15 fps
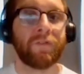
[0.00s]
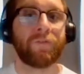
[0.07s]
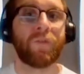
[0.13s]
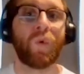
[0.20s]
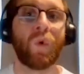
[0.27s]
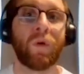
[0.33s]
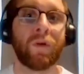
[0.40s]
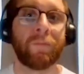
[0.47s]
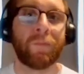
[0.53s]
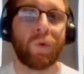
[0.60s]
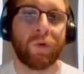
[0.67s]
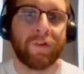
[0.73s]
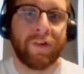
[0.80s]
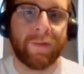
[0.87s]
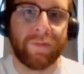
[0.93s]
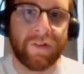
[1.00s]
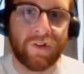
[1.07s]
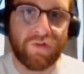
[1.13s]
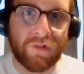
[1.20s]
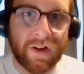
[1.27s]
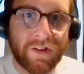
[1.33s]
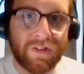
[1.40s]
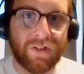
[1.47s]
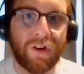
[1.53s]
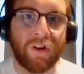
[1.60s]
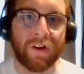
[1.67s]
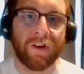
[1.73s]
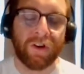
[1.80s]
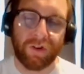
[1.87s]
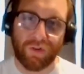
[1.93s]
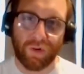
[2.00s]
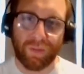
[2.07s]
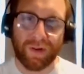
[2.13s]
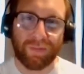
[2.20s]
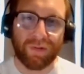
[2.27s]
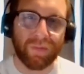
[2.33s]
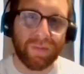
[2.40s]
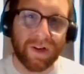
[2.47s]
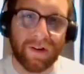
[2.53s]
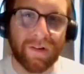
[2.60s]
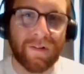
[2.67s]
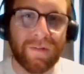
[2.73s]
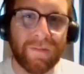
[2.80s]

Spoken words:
for more tips and tricks on Adobe Premiere.